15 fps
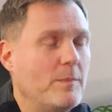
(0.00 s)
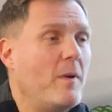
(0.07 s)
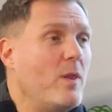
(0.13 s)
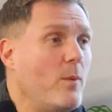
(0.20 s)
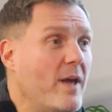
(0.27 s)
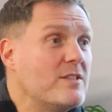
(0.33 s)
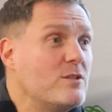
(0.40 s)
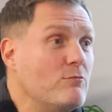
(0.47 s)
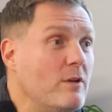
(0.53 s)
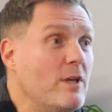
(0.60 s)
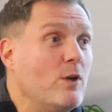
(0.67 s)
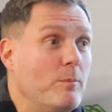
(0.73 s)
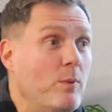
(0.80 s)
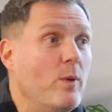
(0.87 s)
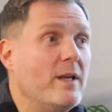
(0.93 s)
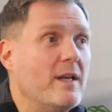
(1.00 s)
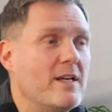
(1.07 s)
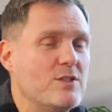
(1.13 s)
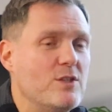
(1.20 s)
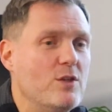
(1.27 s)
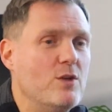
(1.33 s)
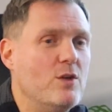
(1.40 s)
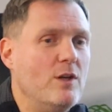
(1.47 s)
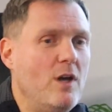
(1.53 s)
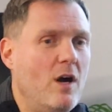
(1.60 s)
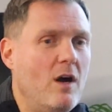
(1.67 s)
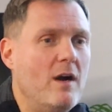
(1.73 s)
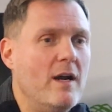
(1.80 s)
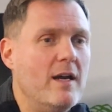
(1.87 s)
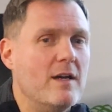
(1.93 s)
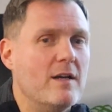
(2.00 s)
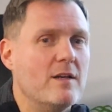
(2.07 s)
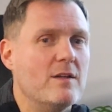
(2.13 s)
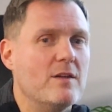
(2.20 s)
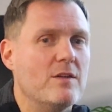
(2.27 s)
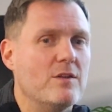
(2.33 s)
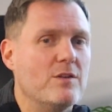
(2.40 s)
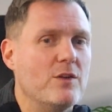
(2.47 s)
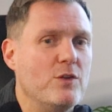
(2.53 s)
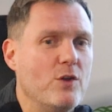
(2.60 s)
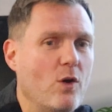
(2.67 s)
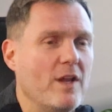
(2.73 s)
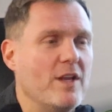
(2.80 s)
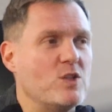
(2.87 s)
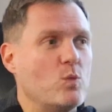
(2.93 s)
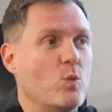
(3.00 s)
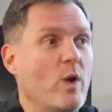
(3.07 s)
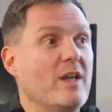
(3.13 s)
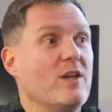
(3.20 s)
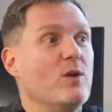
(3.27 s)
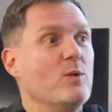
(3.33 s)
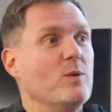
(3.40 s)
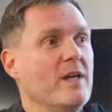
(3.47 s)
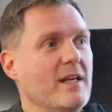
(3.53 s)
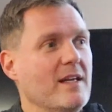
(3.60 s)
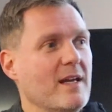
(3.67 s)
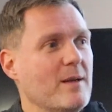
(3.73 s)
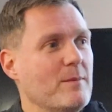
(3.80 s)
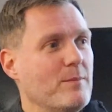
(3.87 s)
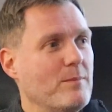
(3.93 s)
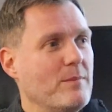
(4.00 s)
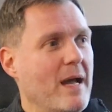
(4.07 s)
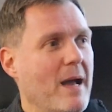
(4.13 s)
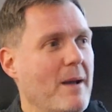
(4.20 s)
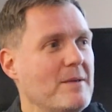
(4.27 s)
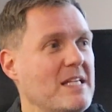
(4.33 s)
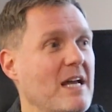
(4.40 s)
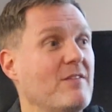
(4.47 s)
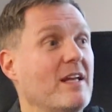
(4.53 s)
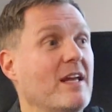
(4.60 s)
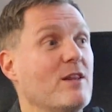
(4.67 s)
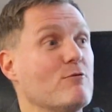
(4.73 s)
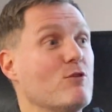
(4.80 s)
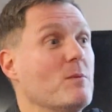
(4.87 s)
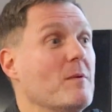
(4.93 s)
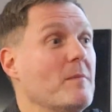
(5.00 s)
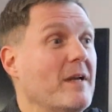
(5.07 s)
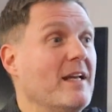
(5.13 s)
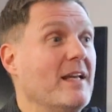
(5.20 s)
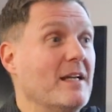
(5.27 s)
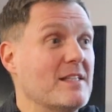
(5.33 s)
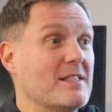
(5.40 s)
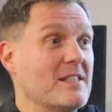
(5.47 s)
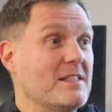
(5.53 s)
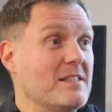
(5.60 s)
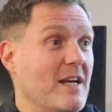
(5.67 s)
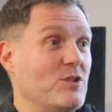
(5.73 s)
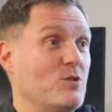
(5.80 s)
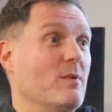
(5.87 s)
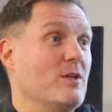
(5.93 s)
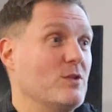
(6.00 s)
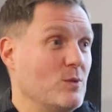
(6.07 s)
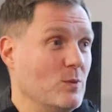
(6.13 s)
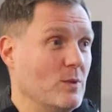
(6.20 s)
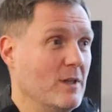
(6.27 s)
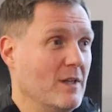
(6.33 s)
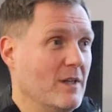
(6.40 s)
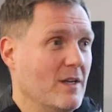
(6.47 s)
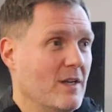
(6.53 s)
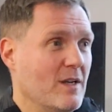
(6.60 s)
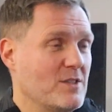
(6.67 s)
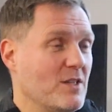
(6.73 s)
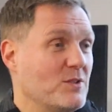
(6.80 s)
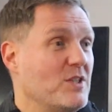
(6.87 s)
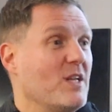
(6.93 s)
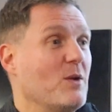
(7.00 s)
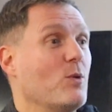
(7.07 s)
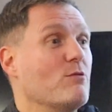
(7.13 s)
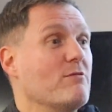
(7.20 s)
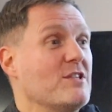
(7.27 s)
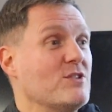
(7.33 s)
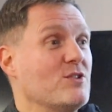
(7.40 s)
by the way, it's a really good point there. You can hire the knowledge when you need it. Perhaps having it in the room at the beginning is detrimental, because they'll tell you all the